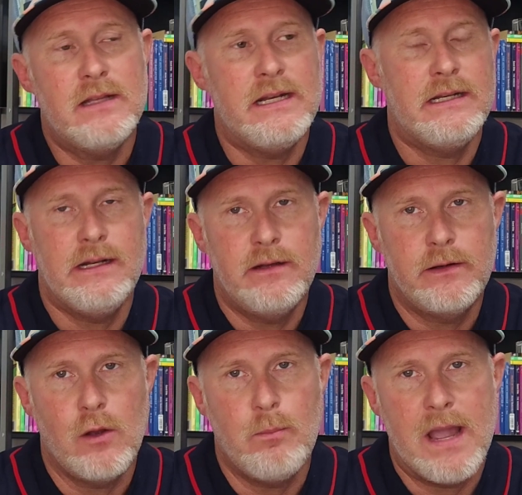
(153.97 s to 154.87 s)
then he needed to
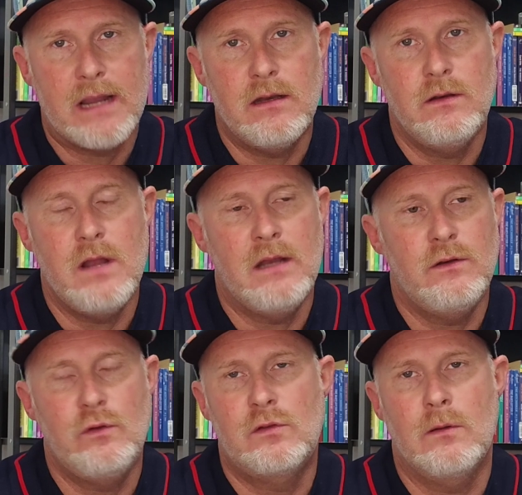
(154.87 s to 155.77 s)
go back and
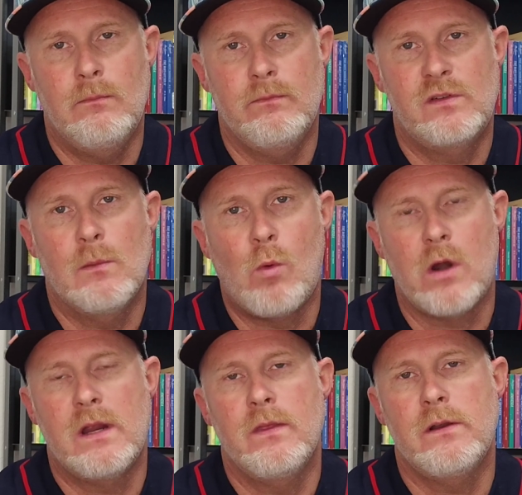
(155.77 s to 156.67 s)
do some
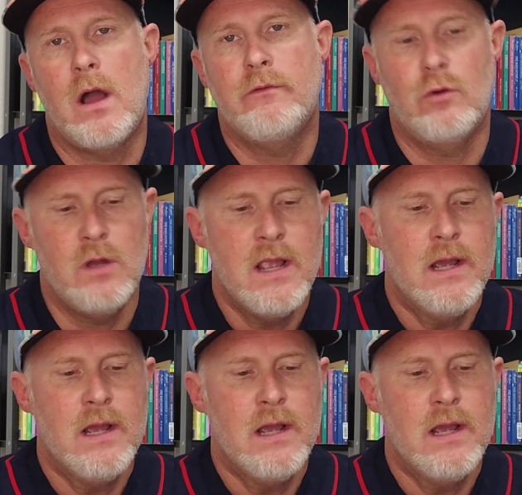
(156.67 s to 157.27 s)
work in the novel.